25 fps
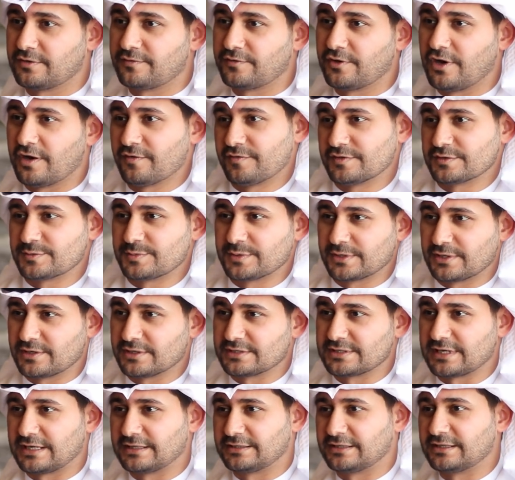of the office
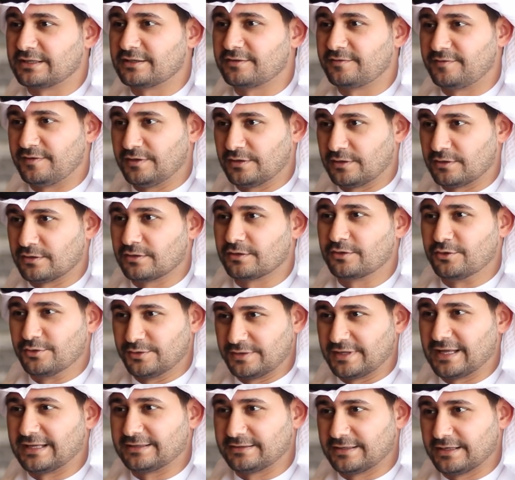because I didn't feel
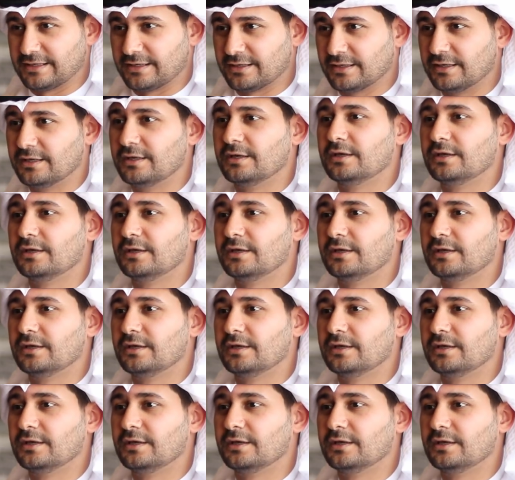good that day.